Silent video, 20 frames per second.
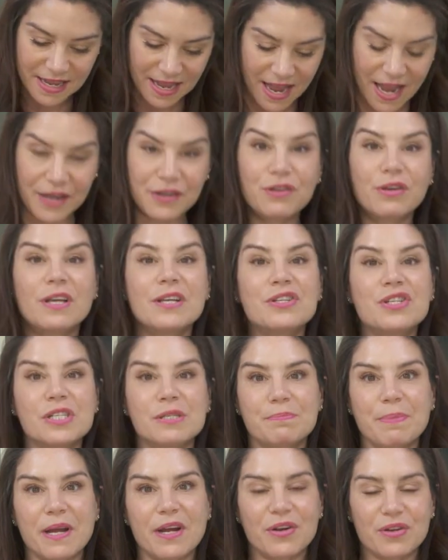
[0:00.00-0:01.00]
And you can
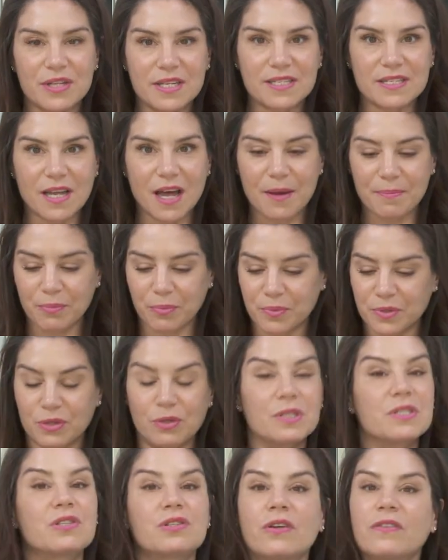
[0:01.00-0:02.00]
just pair these up. You
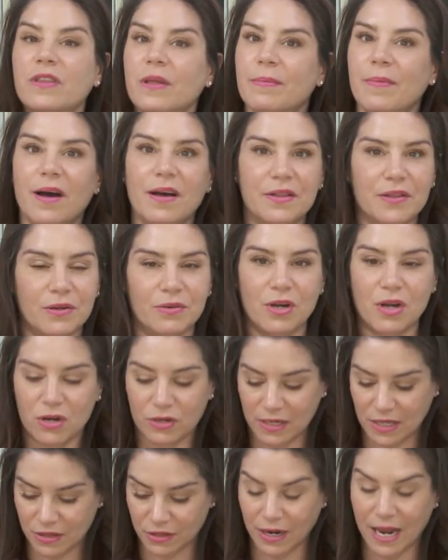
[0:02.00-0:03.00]
can serve them on their
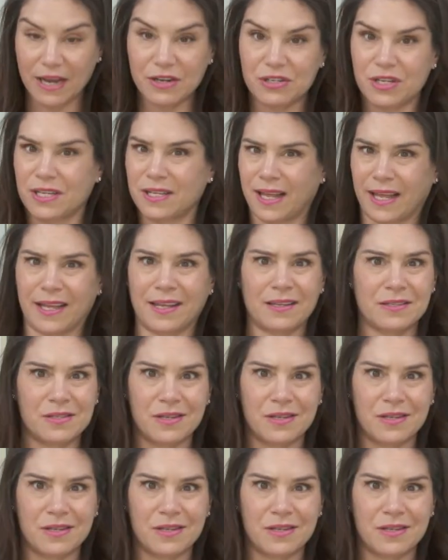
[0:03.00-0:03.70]
own, and they're actually like